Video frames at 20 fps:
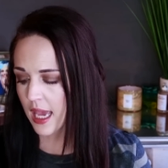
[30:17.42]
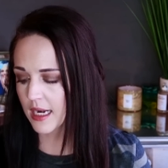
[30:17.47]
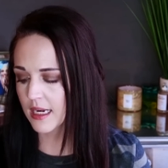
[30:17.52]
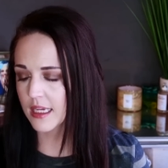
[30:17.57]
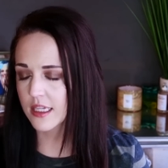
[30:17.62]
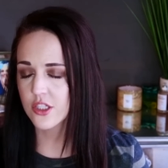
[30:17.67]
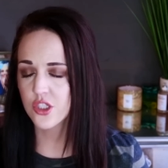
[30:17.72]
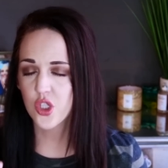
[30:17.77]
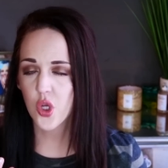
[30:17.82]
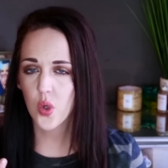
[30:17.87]
and
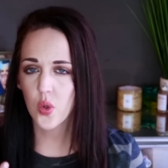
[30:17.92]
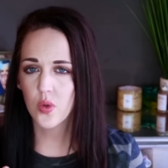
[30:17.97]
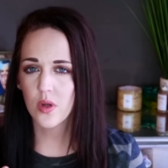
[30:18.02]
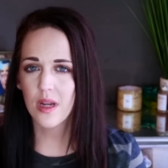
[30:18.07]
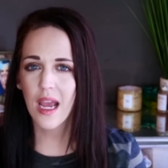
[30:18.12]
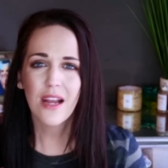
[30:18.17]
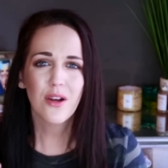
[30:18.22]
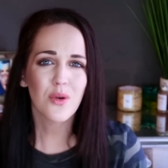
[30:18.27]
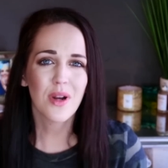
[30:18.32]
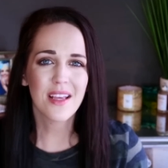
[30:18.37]
I don't
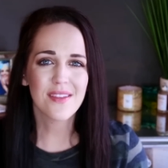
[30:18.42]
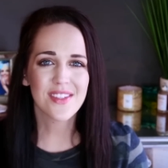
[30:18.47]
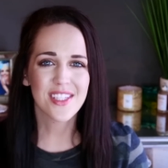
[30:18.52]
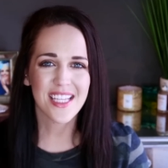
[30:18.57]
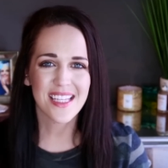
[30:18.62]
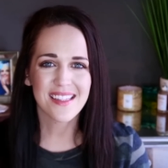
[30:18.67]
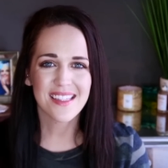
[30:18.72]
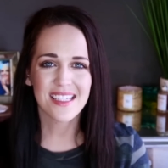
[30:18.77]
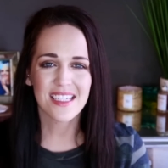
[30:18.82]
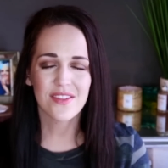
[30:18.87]
I don't have
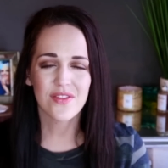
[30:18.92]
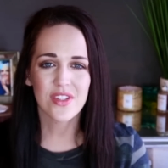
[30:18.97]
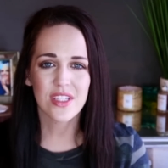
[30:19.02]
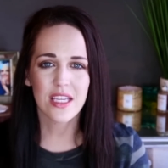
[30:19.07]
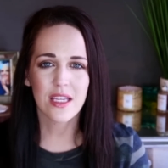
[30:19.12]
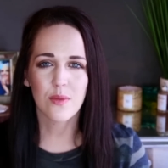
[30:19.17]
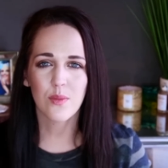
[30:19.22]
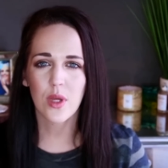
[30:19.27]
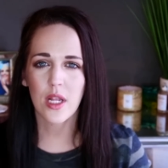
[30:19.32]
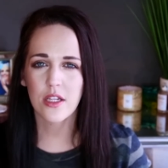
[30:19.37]
sensitive
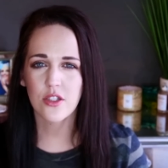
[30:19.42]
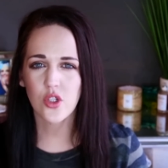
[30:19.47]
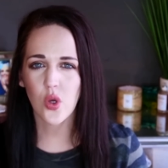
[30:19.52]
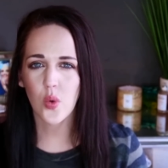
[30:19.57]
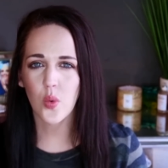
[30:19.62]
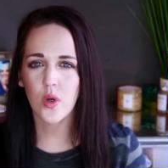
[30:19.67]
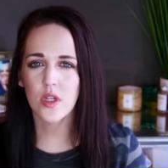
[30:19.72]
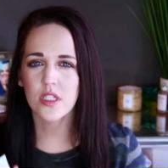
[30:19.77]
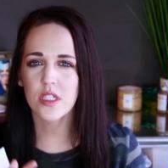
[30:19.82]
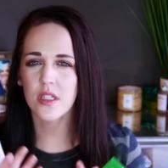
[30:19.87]
skin but I
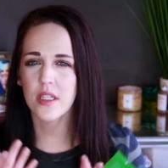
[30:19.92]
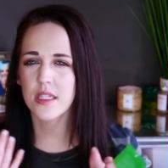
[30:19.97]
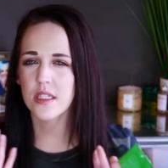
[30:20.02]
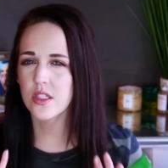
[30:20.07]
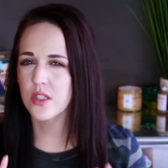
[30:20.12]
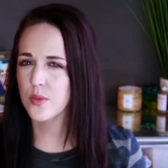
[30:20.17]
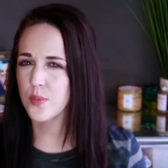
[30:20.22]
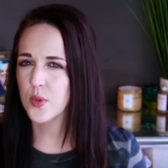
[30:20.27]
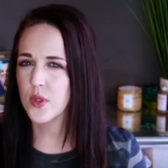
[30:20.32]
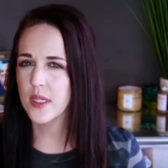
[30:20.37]
don't want to like
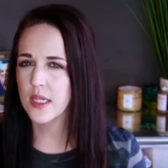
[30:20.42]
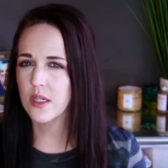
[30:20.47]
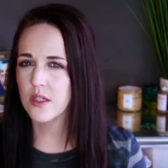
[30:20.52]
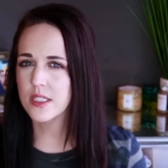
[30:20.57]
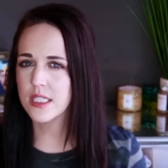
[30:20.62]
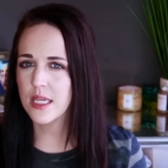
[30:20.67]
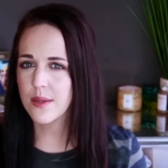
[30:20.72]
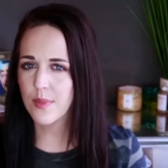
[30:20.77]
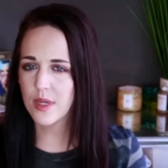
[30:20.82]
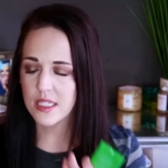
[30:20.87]
super
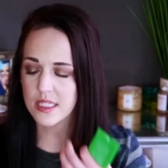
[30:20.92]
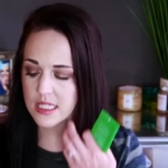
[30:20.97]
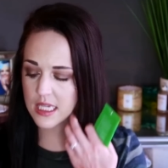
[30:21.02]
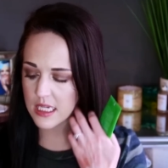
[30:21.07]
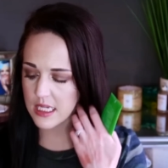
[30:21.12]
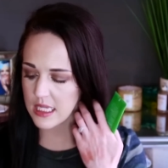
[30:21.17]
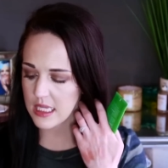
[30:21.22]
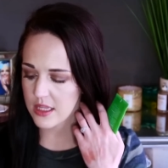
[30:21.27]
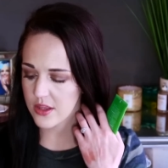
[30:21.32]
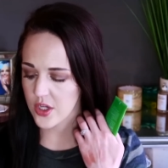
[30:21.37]
irritate my
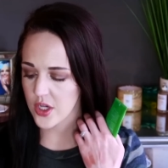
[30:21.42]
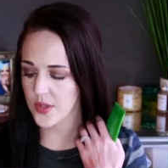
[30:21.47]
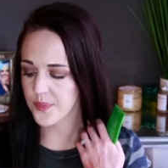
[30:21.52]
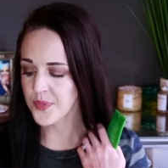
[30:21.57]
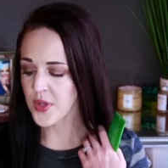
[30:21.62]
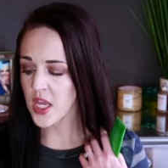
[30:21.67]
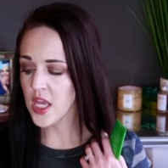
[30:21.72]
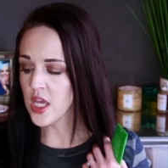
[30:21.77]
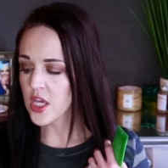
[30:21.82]
skin either.